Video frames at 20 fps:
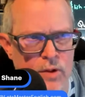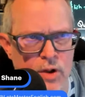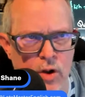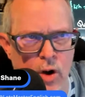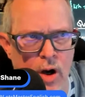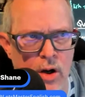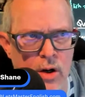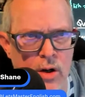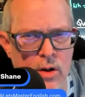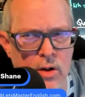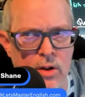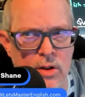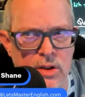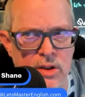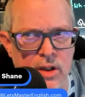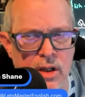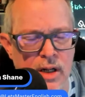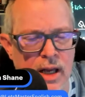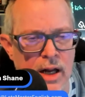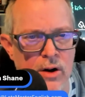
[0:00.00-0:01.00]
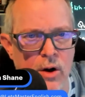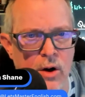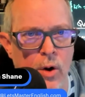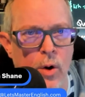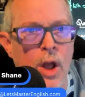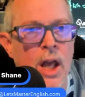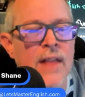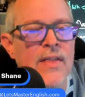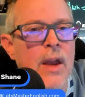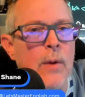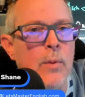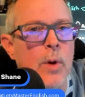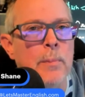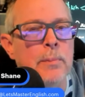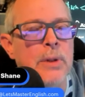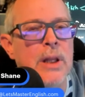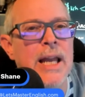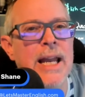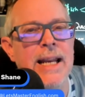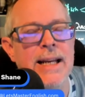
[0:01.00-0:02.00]
daughter or son, I don't know, they were
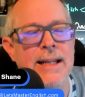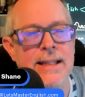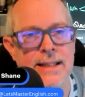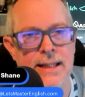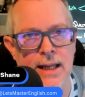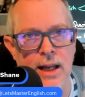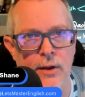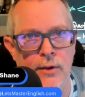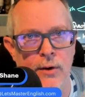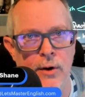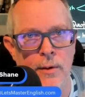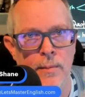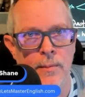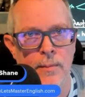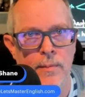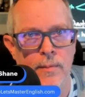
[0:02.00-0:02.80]
playing together.